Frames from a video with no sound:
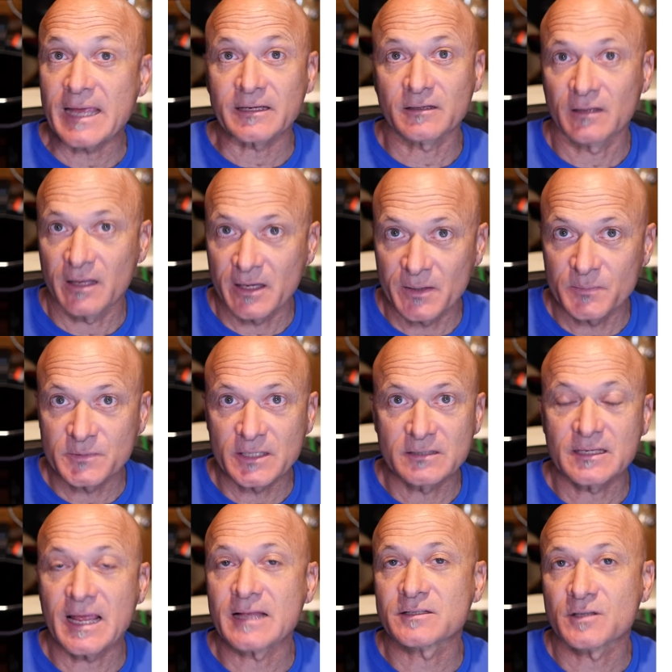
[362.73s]
nightclubs
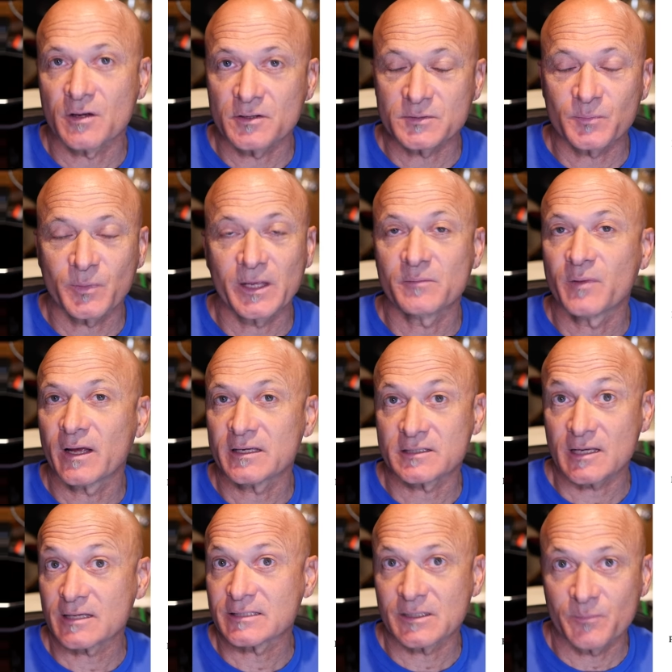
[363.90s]
and dance halls played by a
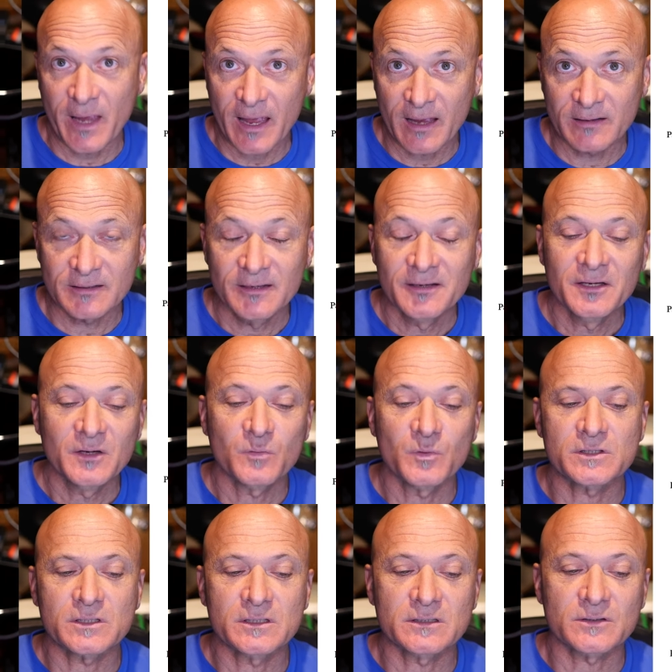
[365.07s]
salsa band,
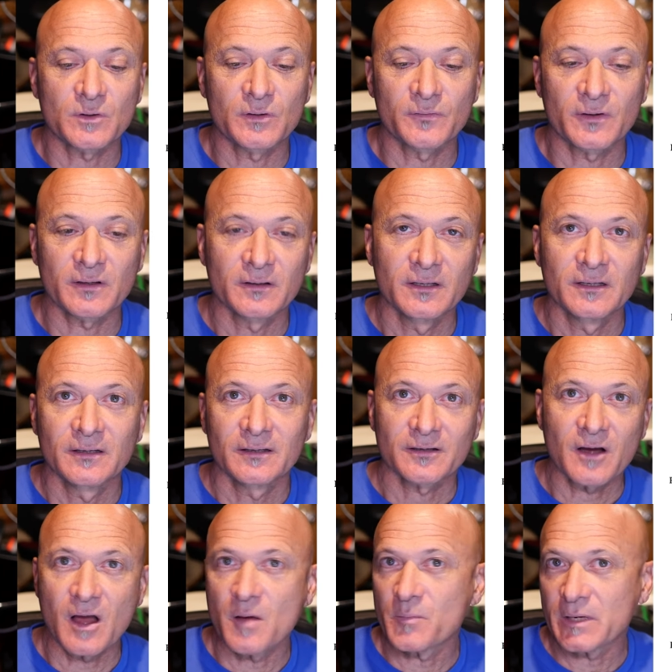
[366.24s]
which is sort of a
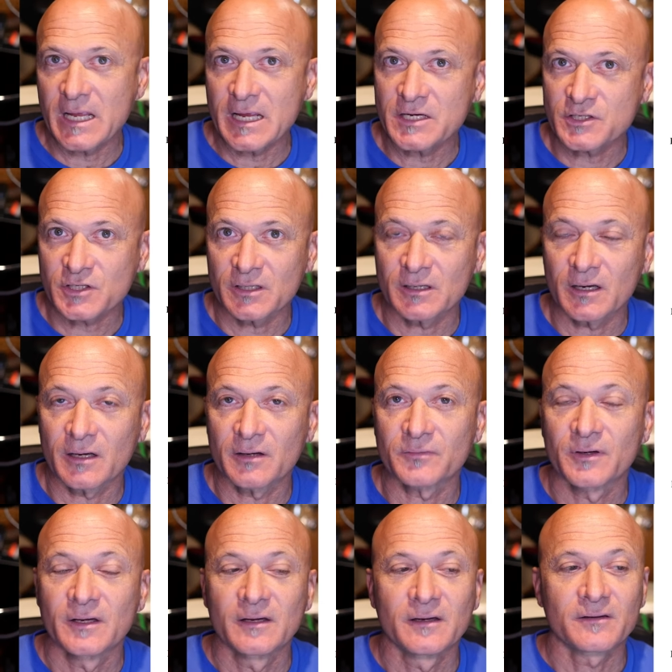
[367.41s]
combination of
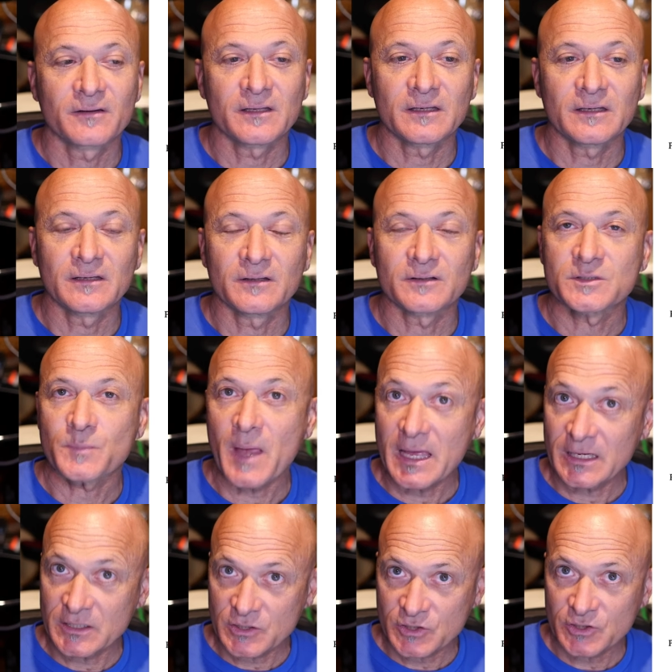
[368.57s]
the
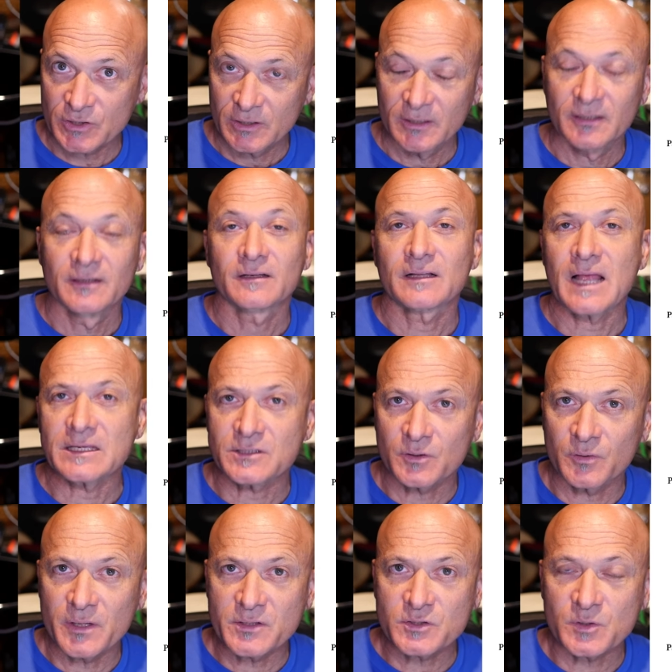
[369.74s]
Spanish
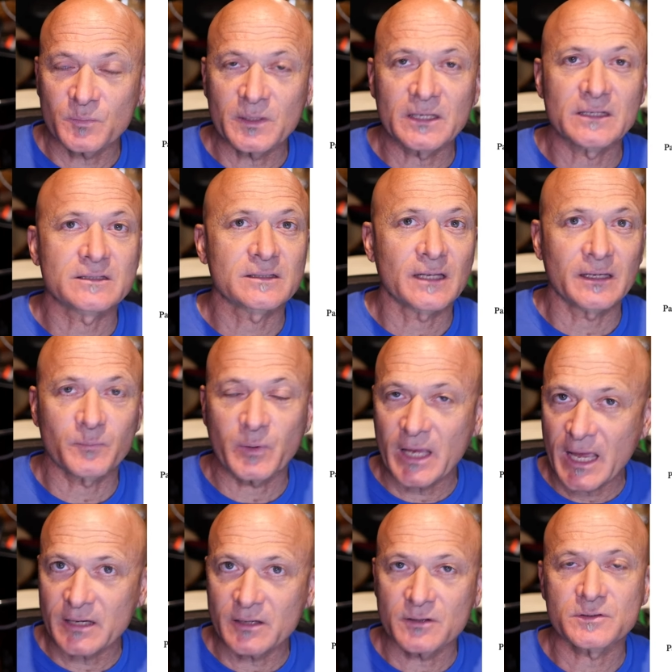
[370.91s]
classical instruments like
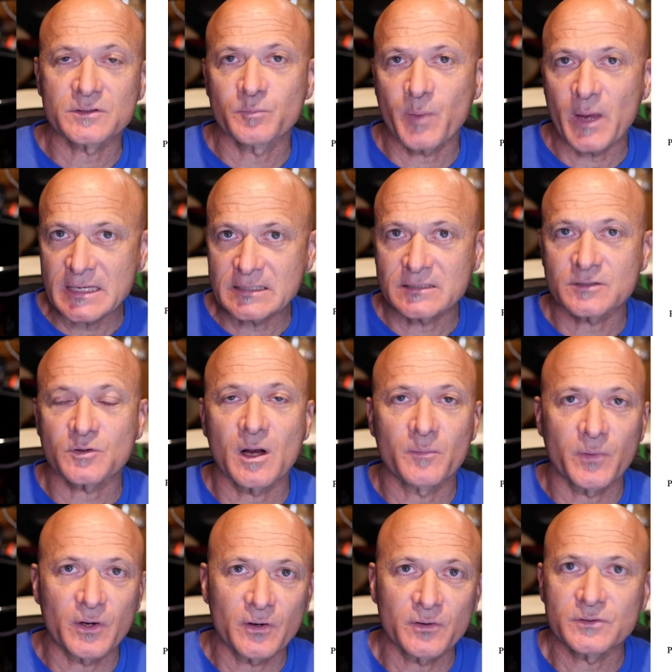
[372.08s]
pianos, bass,
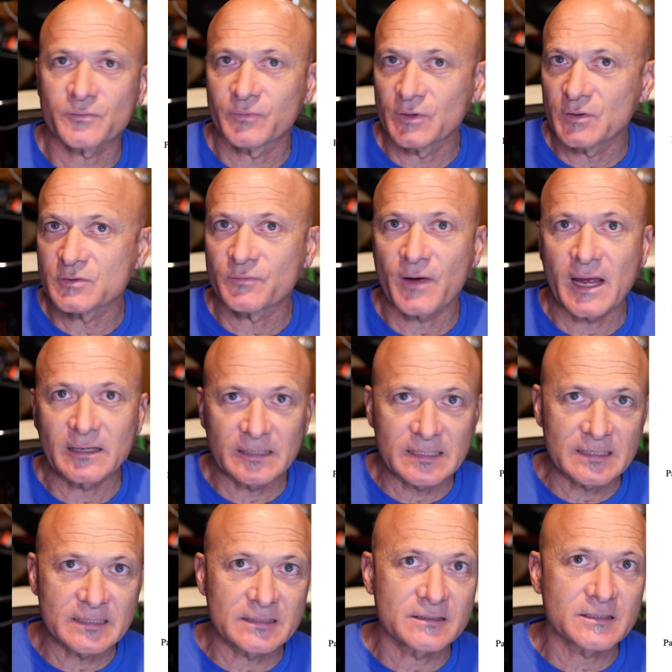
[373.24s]
trombones, flutes,
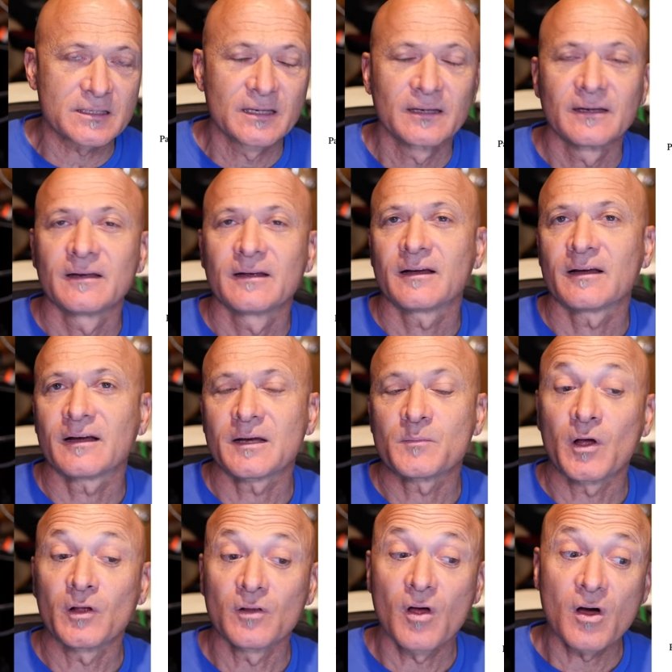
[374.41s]
violins, um,
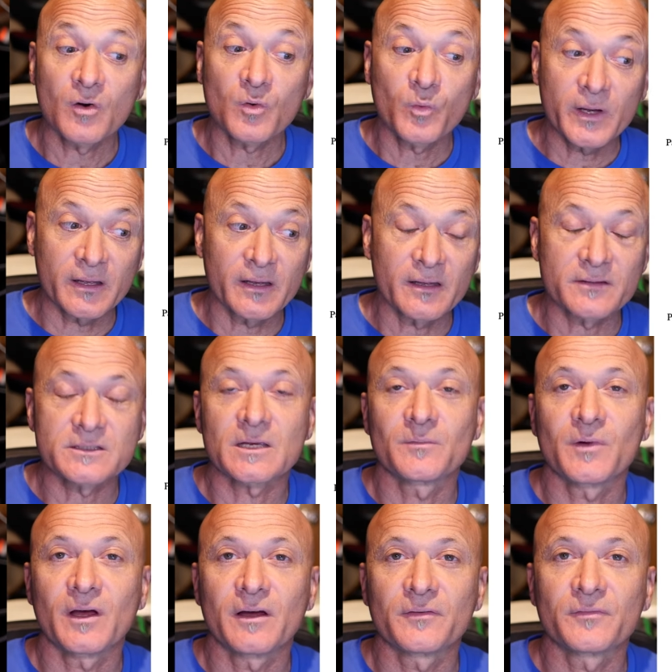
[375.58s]
along with
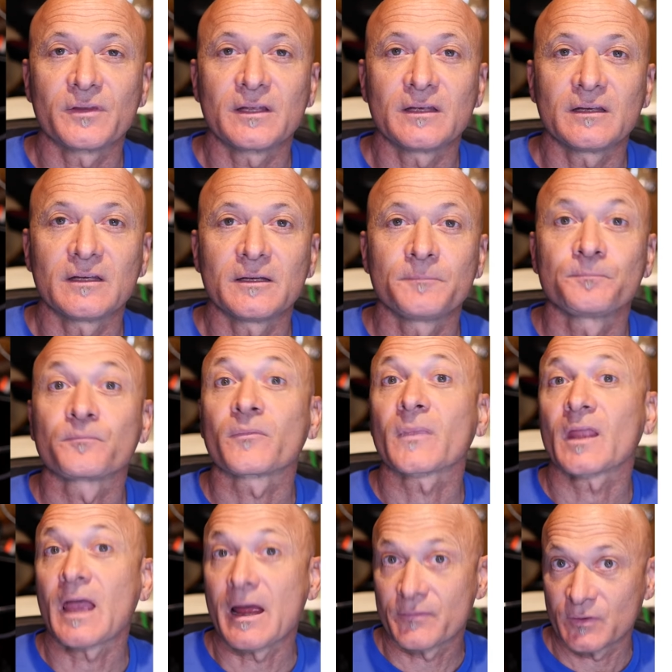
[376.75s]
some of the
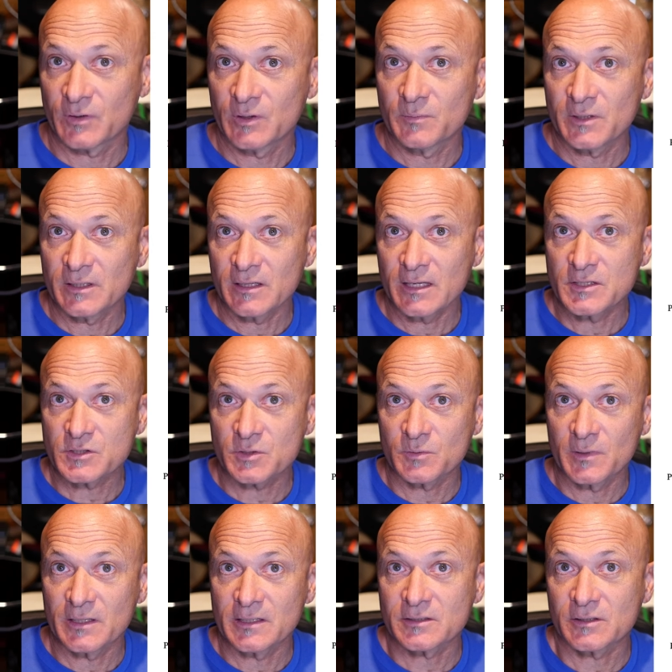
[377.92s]
Afro Cuban
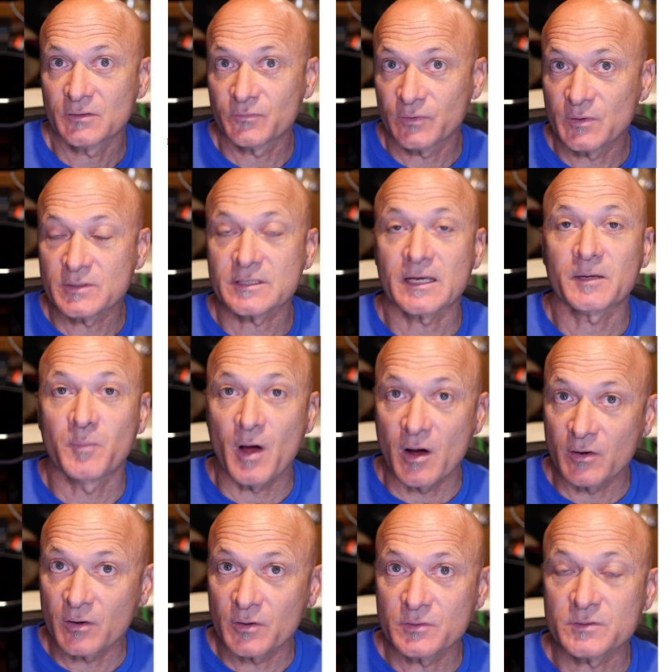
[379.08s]
instruments influence like
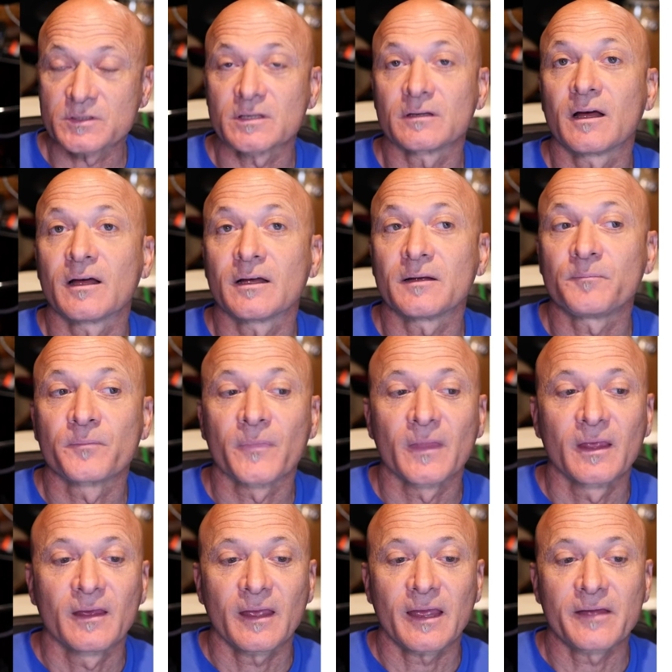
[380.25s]
bongos uh,
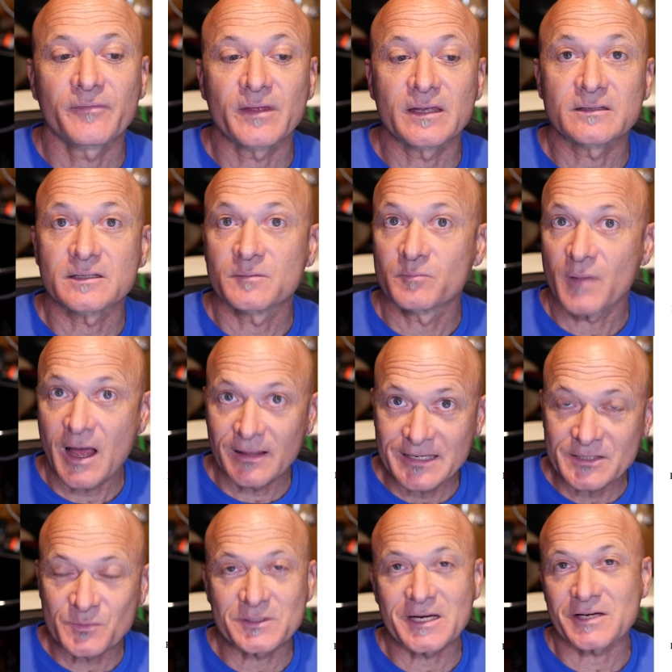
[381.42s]
and then
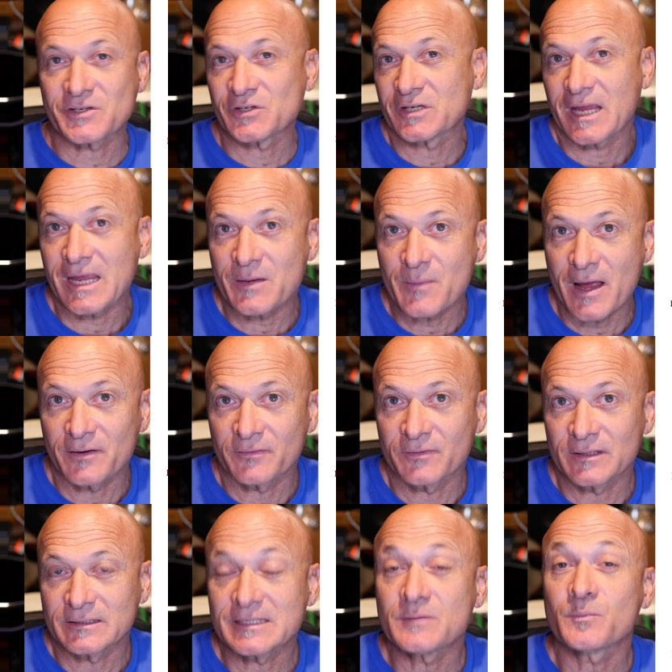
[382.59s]
timbales, which actually came out of
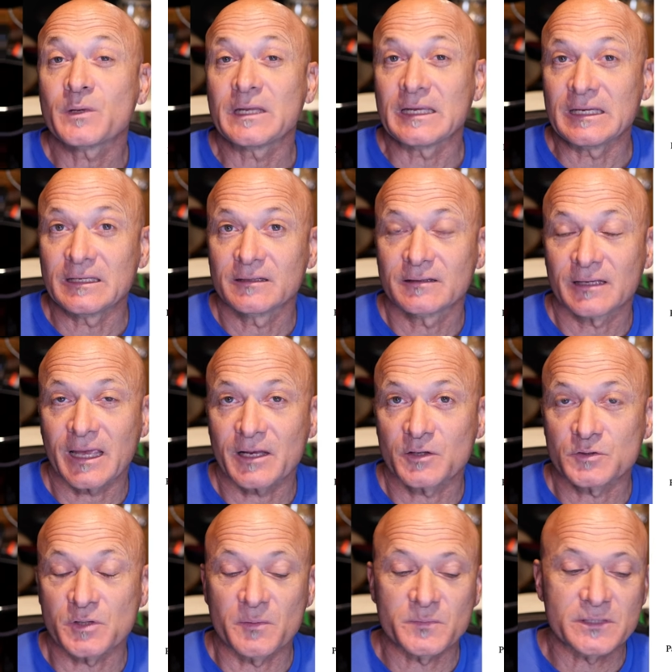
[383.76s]
the timpani, the
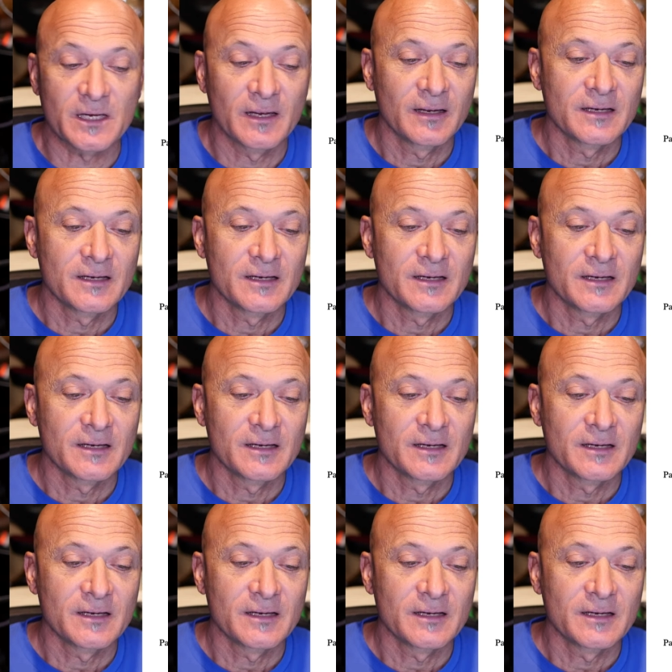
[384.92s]
kettle drums.